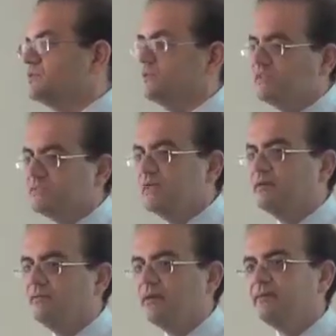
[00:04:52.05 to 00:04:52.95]
So that's
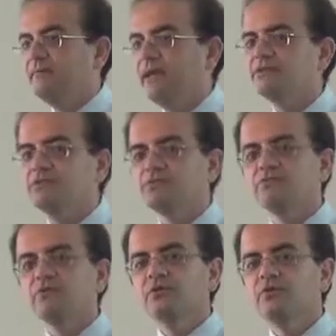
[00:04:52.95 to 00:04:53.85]
kind of my passion
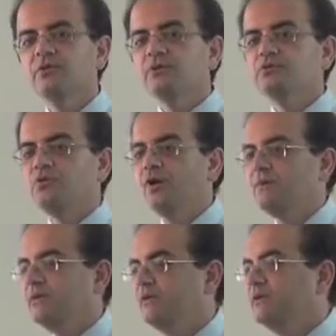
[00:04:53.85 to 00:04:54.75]
for
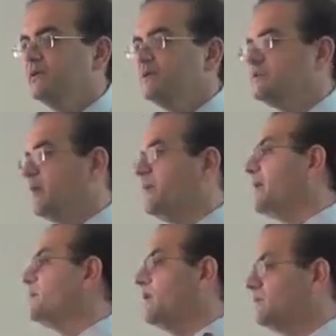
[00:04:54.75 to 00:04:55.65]
trauma, is my
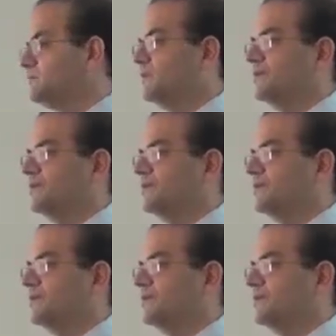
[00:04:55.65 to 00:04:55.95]
background.